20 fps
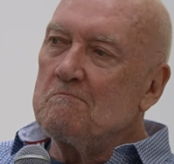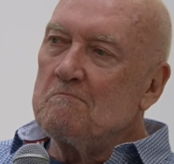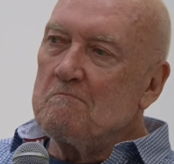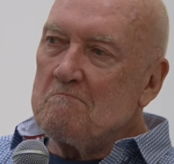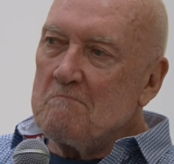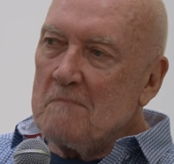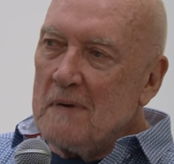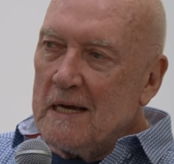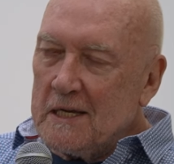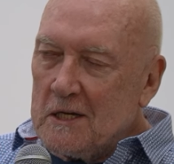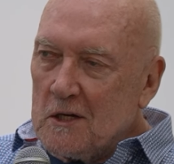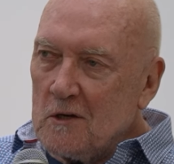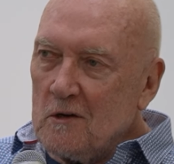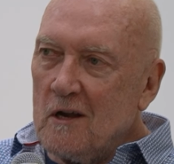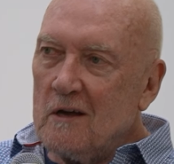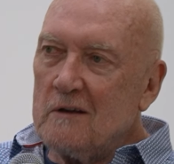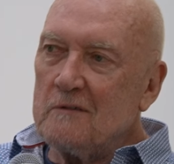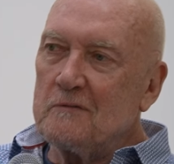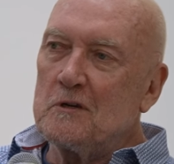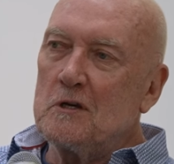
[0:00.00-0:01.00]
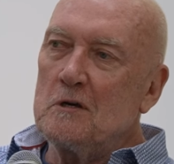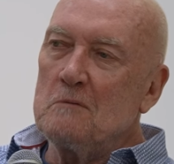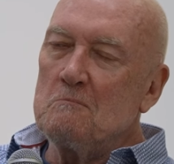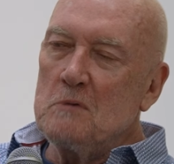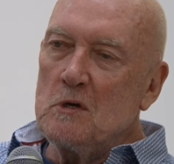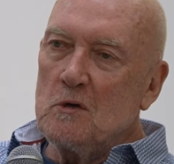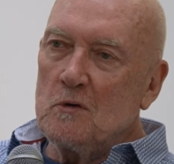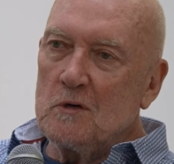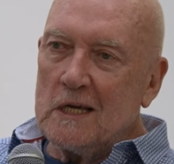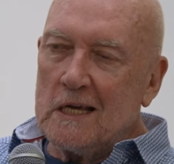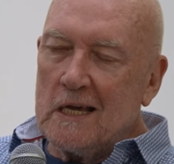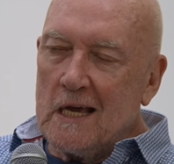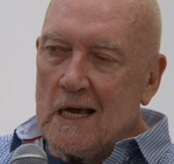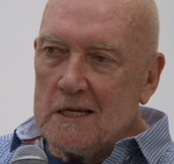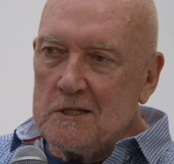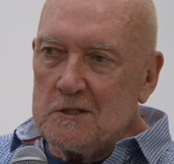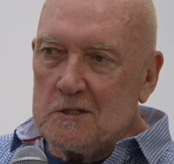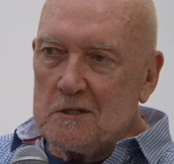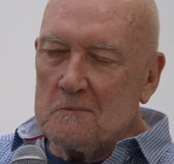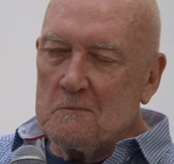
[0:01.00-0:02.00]
make a lot of
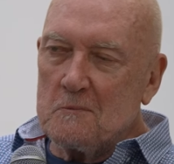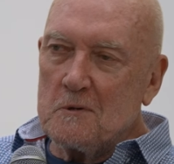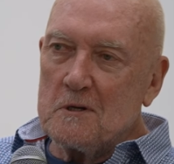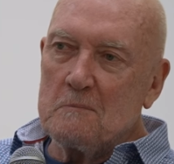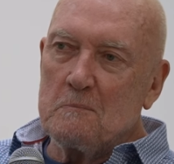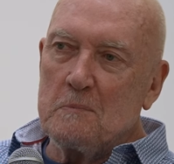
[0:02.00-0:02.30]
communication with